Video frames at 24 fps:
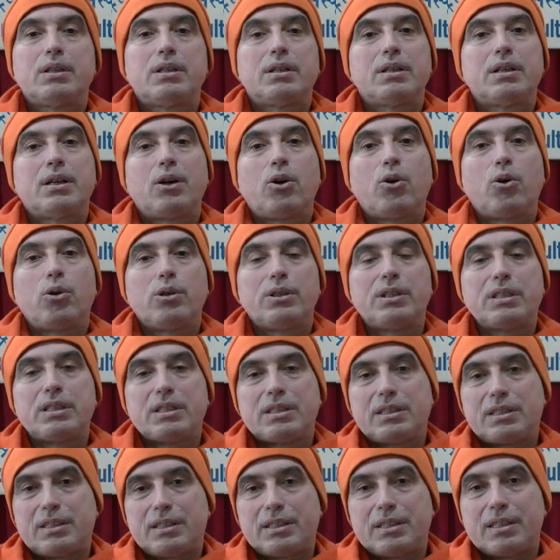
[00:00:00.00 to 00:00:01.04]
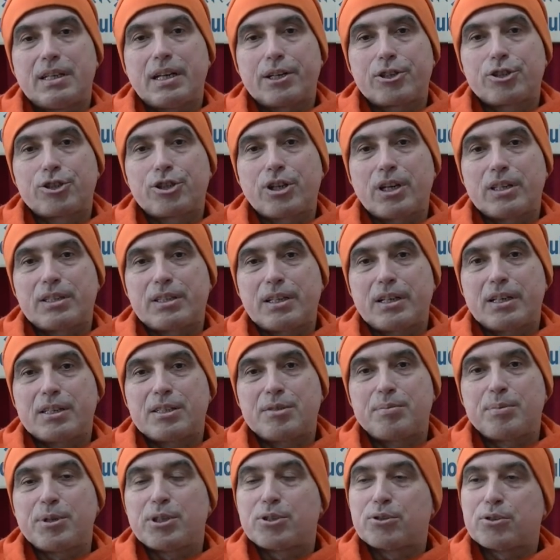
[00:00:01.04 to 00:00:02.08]
all these
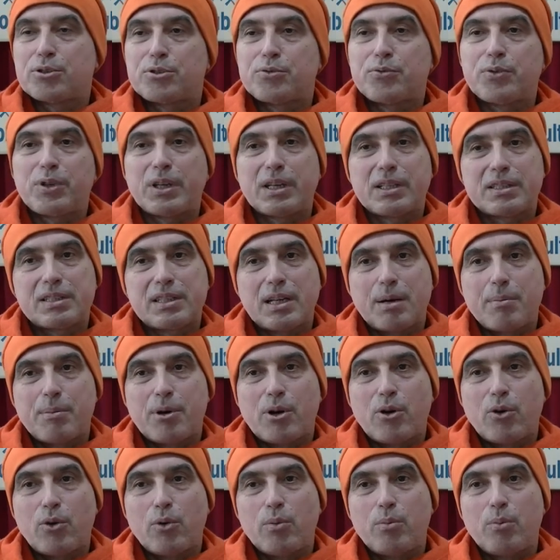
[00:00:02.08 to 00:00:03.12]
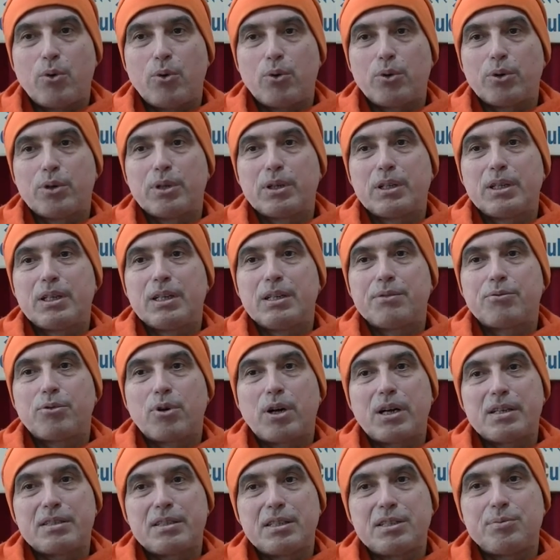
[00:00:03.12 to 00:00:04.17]
nakshatras, because we are somehow more,
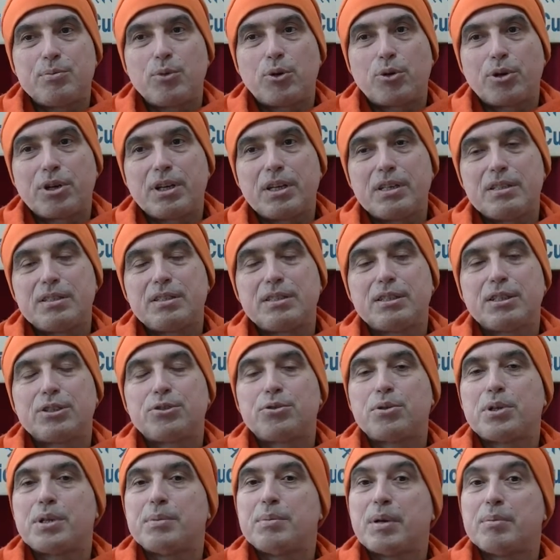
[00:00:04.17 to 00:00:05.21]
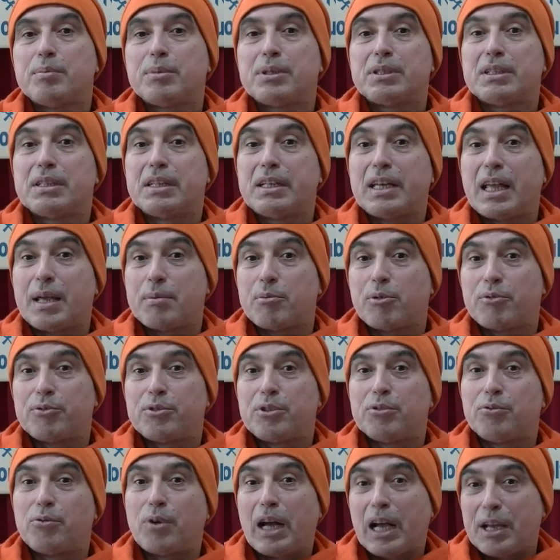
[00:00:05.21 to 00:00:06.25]
for us is more easier to remember the name of
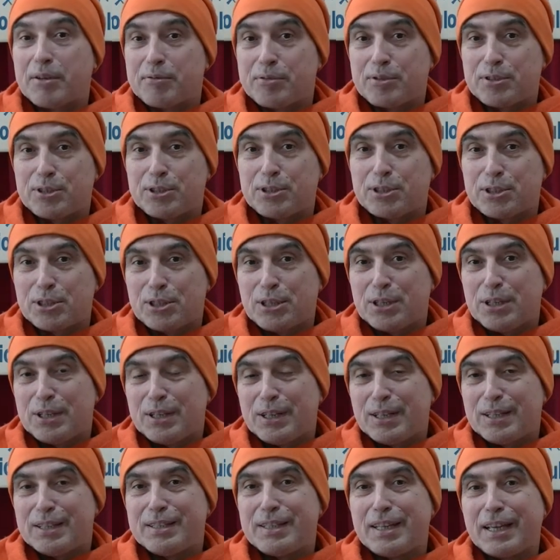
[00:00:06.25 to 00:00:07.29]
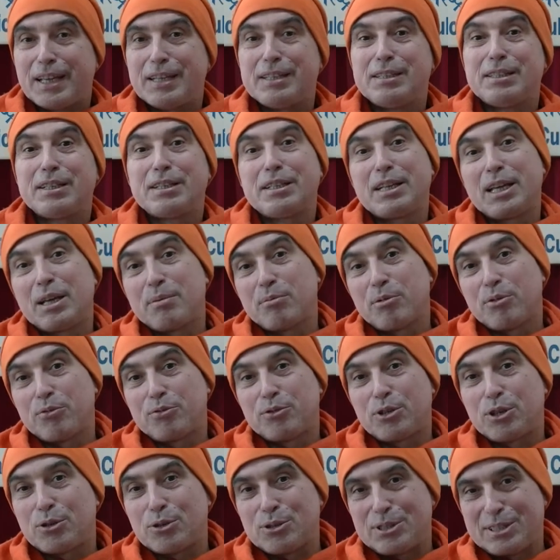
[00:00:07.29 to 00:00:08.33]
the wives than the name of
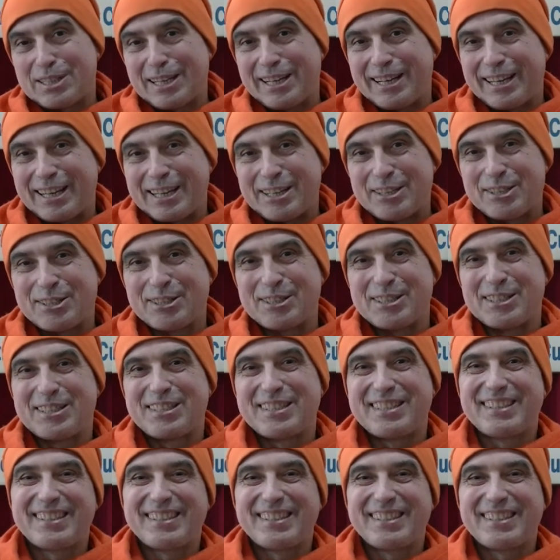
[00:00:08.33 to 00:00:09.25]
the constellations.